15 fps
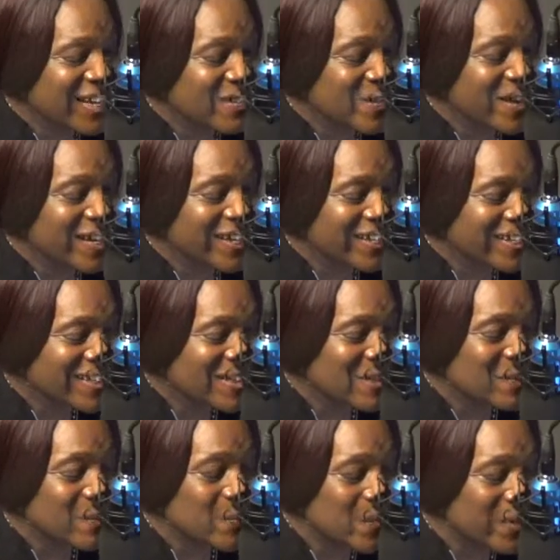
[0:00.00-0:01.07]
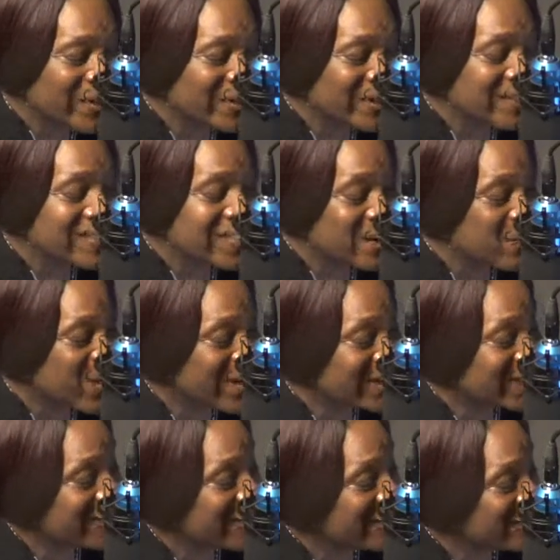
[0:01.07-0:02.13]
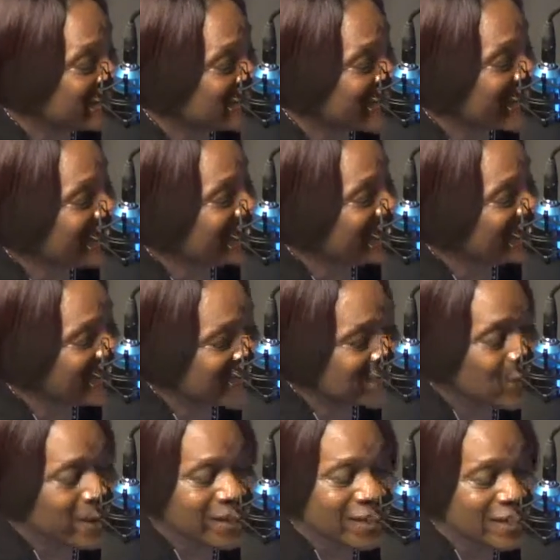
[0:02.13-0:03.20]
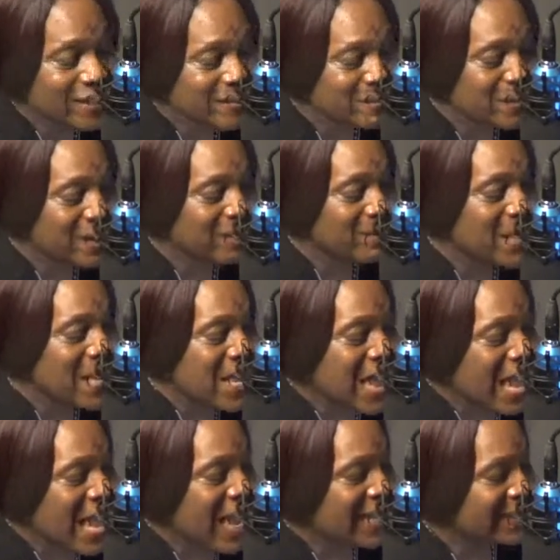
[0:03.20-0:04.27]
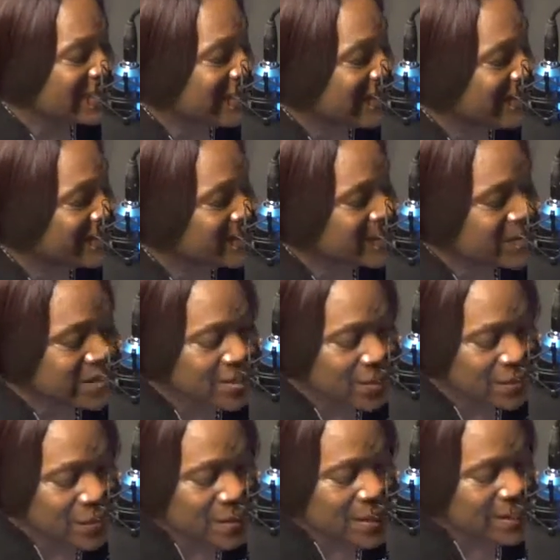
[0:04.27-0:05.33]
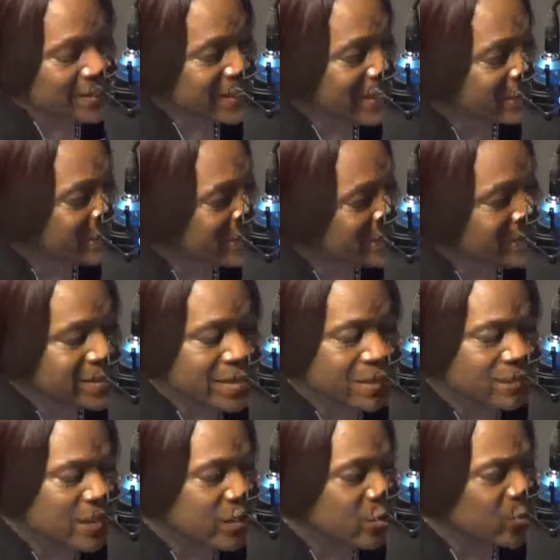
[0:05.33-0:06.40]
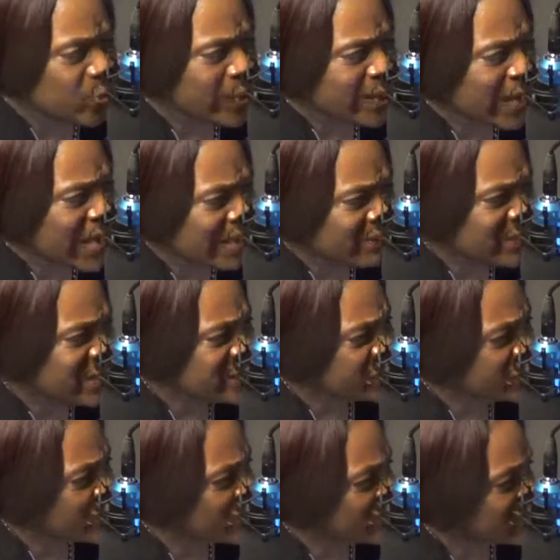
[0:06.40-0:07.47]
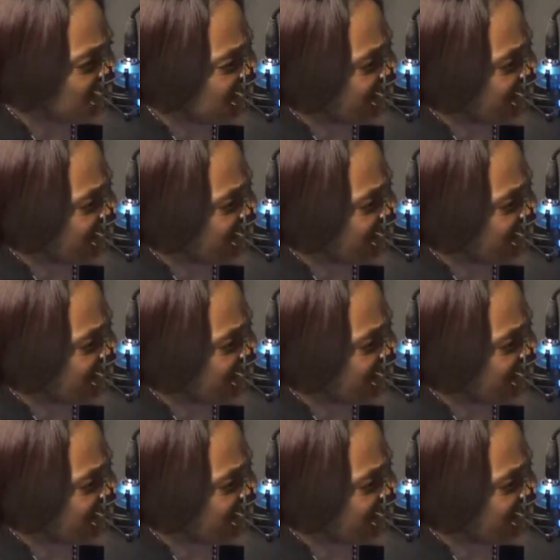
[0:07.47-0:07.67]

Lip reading: Getting ready to go to work because they're waking up now and we waking them up. And so tell me something, do we have any shows